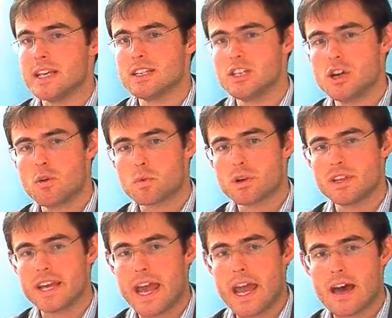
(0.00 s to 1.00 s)
and you don't really
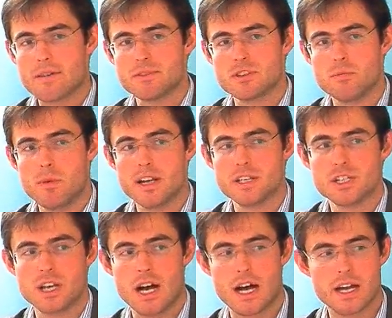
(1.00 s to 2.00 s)
have so much
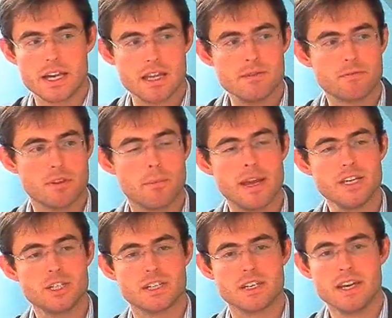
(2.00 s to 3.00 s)

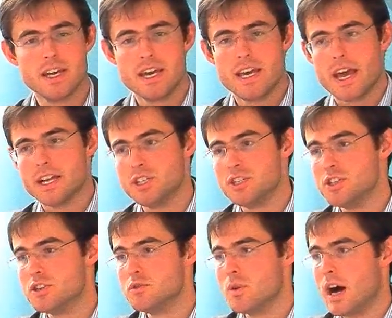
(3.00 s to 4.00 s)
inflammation as you
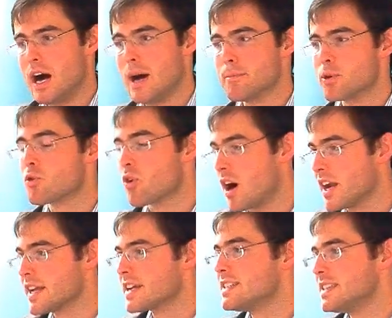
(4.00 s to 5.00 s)
do
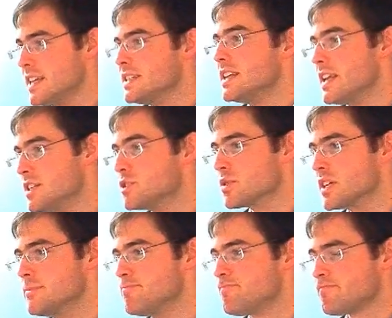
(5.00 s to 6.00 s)
chronic tendon injury.
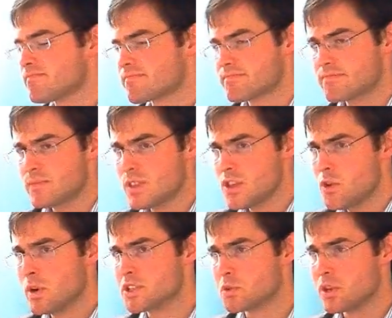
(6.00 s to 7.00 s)

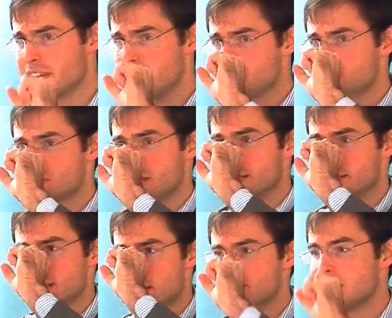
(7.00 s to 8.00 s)
What's really interesting is
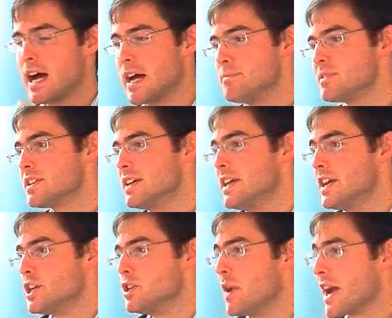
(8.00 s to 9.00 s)
sometimes
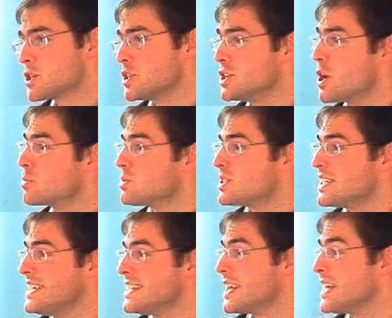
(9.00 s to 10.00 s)
you actually don't
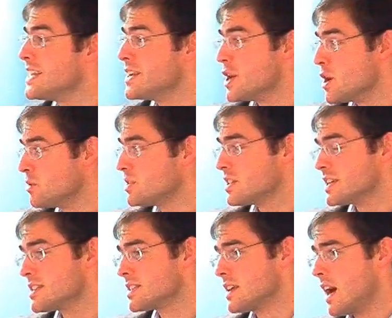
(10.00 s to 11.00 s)
see
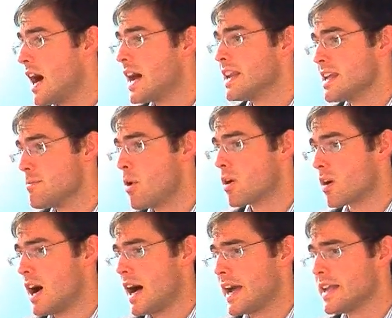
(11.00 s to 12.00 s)
tendinosis on an
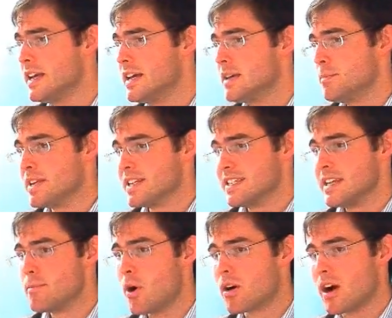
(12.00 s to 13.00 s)
MRI because the
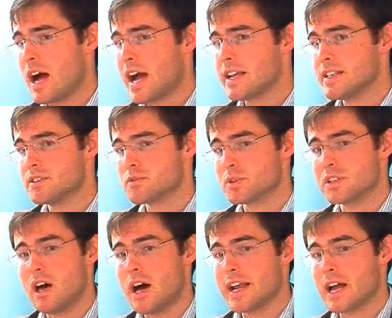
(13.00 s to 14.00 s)
MRI is
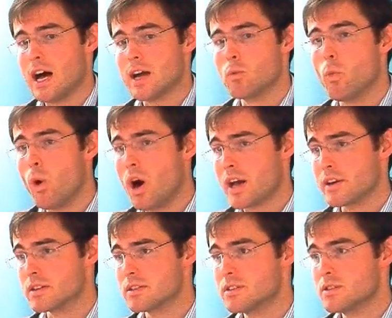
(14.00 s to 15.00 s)
relying on
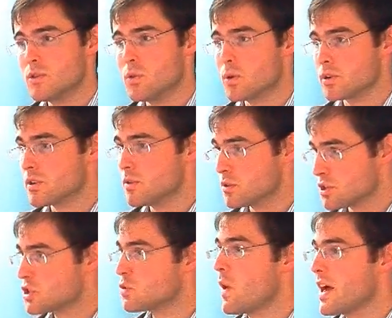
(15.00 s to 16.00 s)
water or
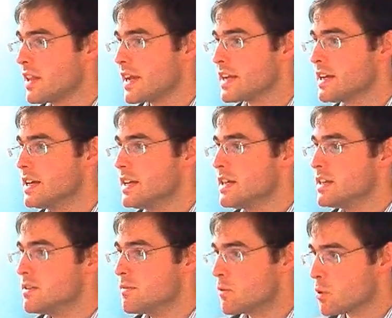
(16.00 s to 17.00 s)
swelling
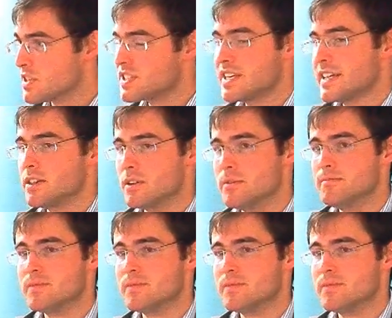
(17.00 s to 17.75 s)
for a signal.